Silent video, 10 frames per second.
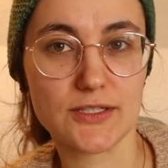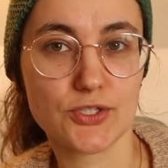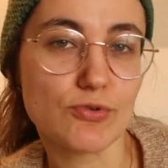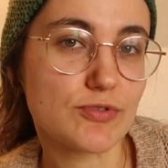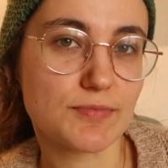
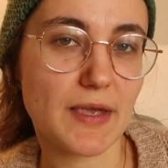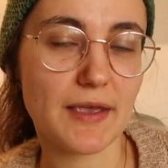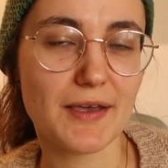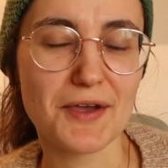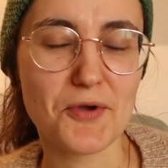suits
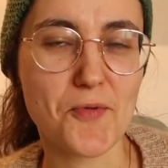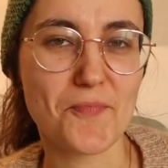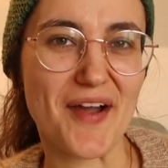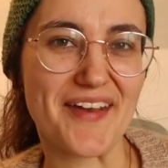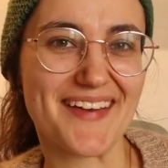me,
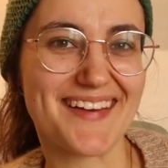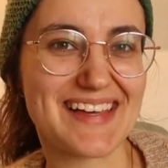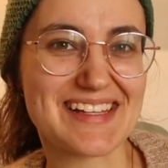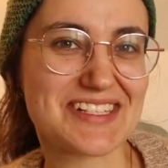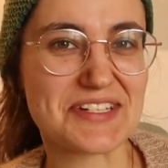but
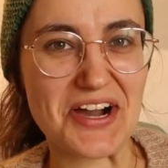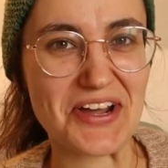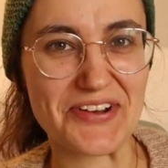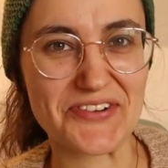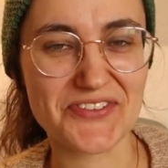it's
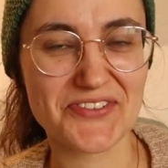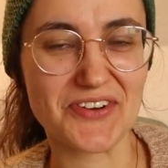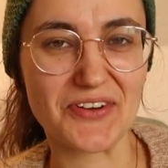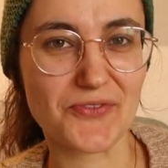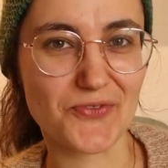not
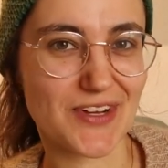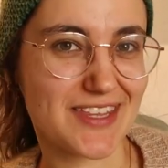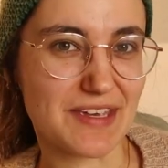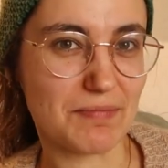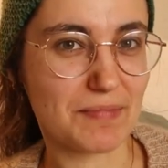
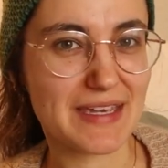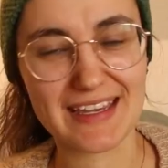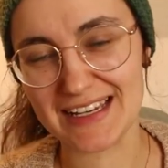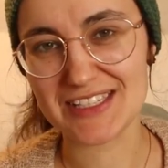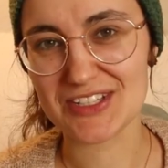really
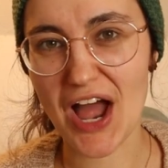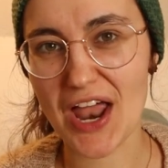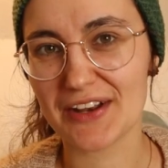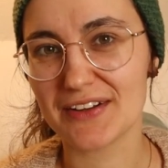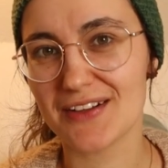me. It's
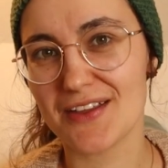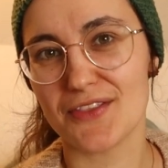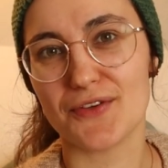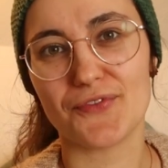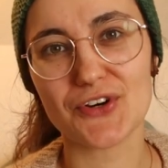not
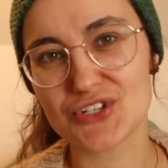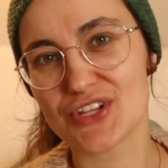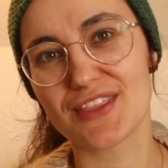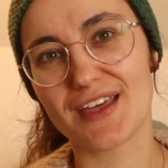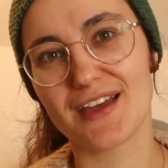the
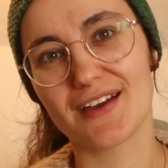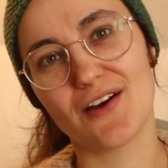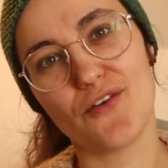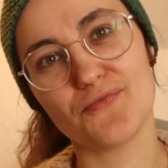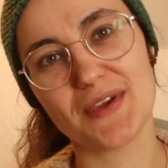version
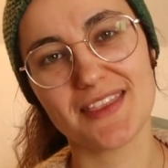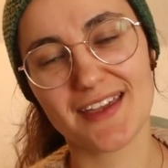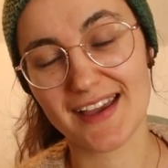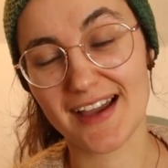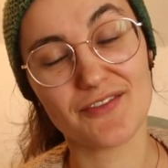of me
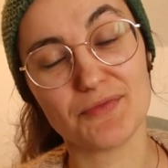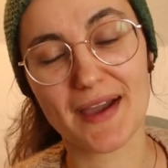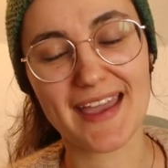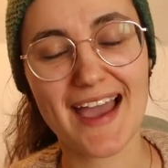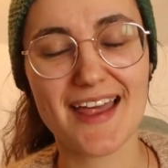that I have in
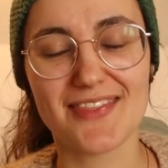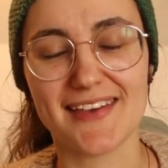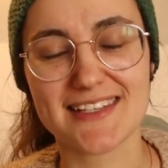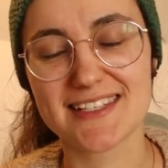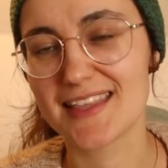my head,
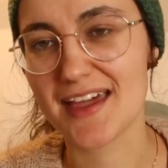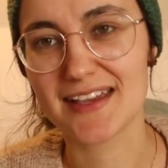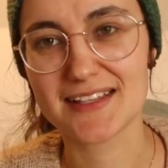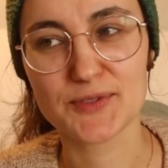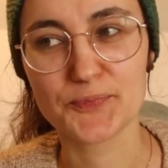the
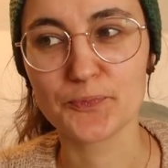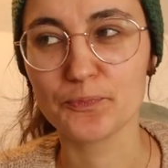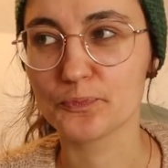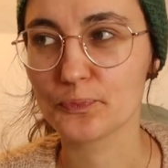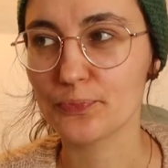aesthetics,
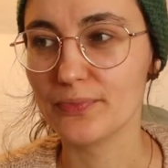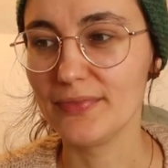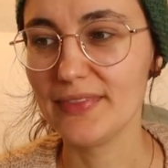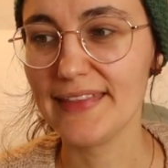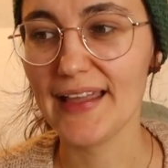
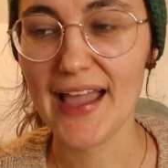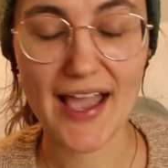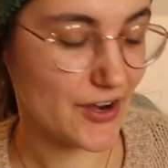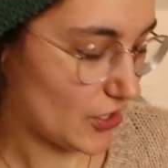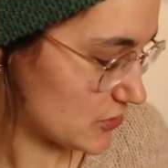
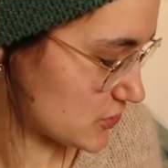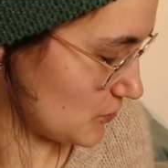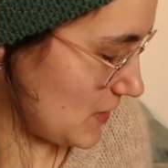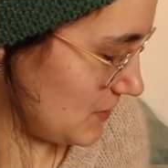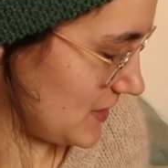and
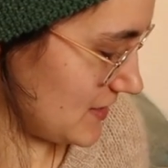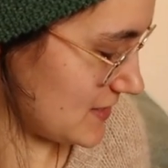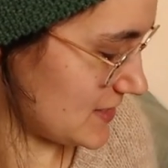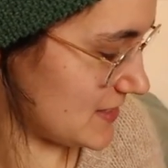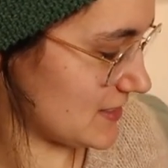also maybe
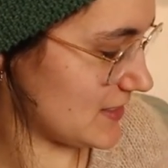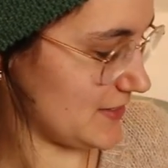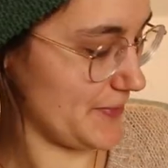this...